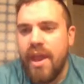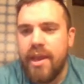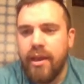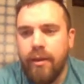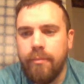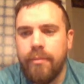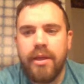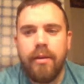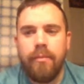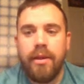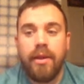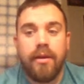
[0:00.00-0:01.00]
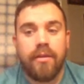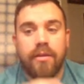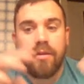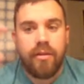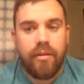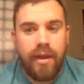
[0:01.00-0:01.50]
A and B
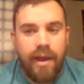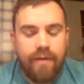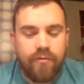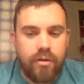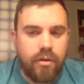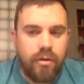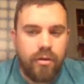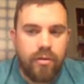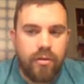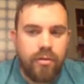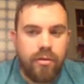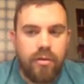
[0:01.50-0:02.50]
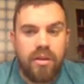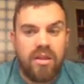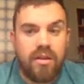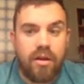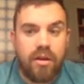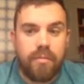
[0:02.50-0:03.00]
because it's
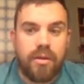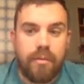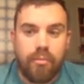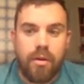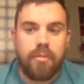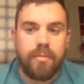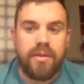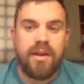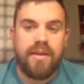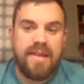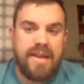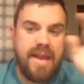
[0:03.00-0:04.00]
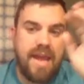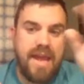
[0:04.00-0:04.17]
talking about the probability that